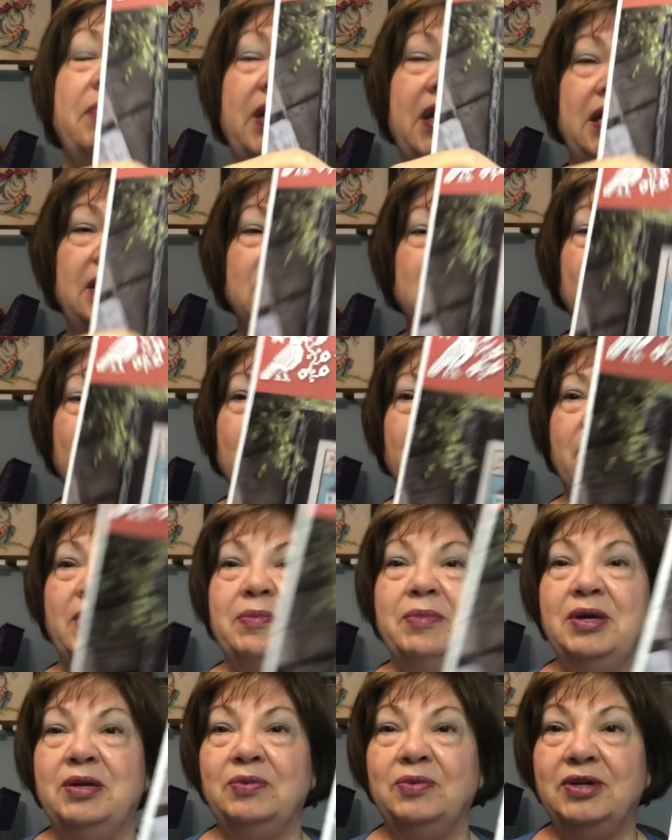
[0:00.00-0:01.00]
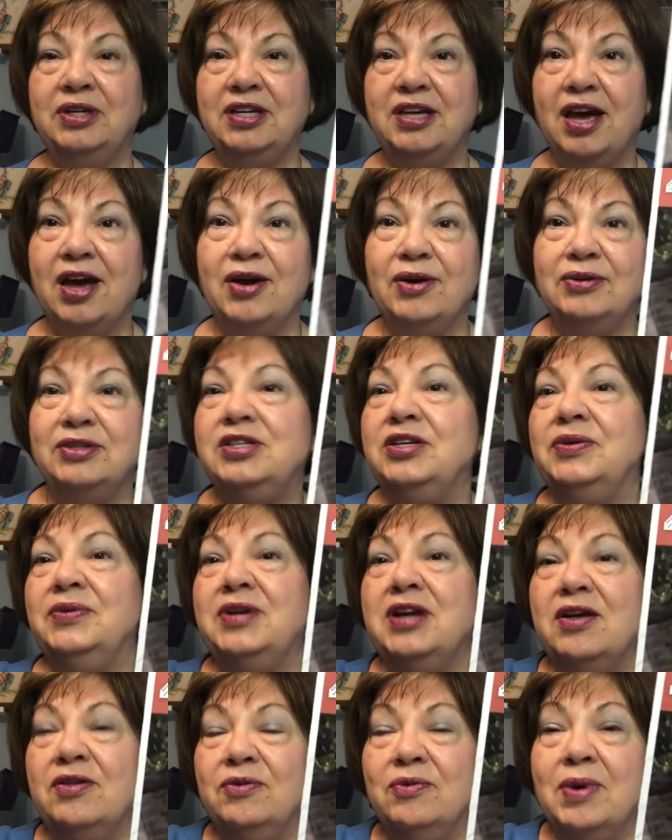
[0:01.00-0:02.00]
bees, where women would go to
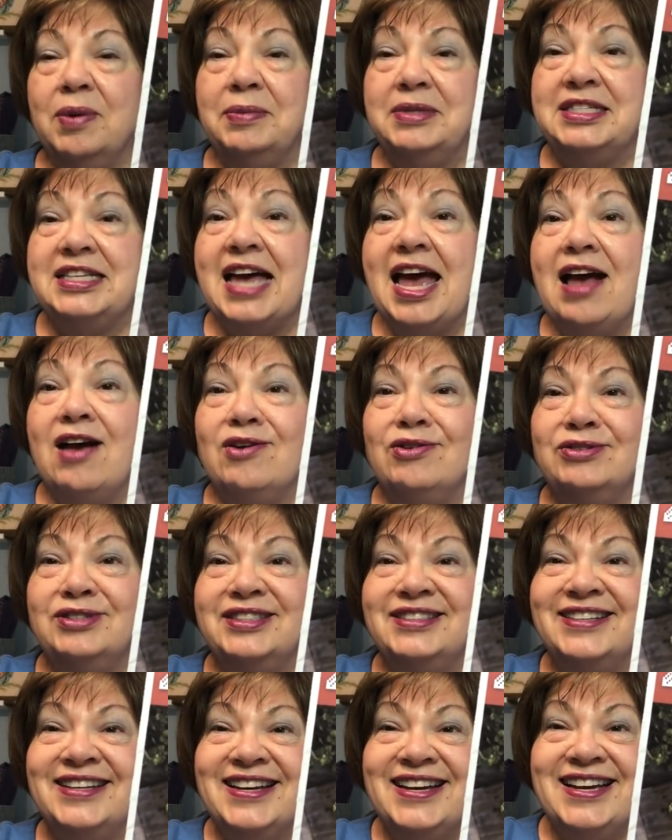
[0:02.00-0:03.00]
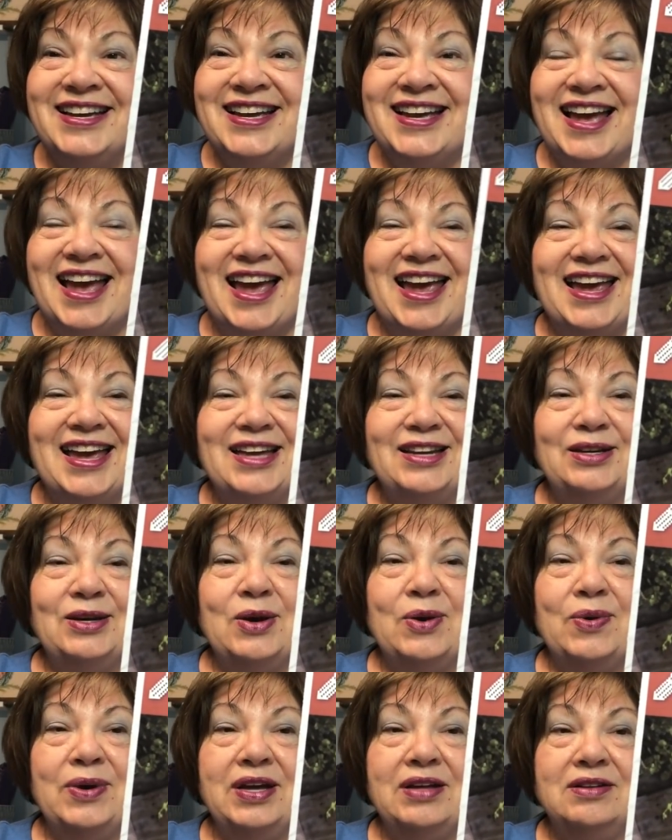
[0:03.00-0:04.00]
another woman's house and
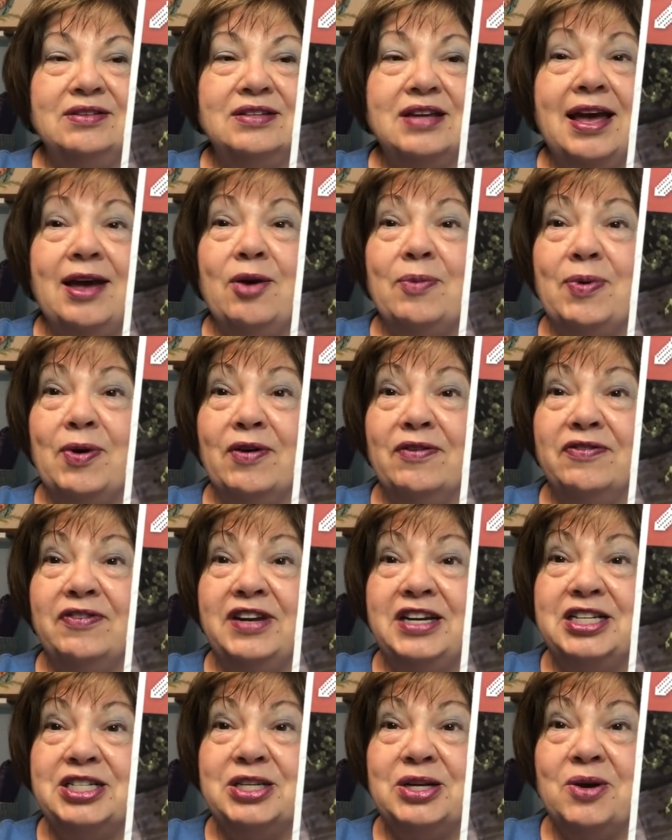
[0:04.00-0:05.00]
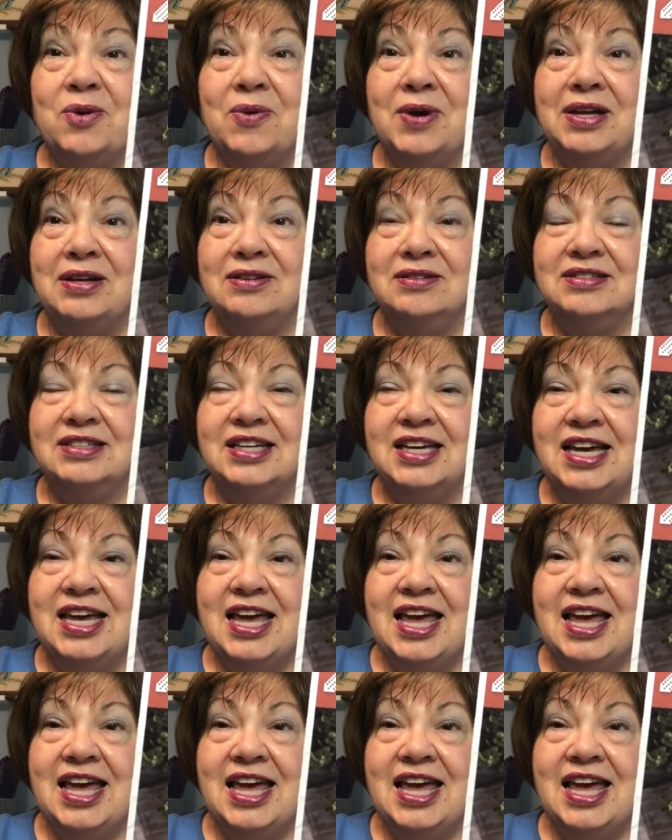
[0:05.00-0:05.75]
quilt, help her finish a quilt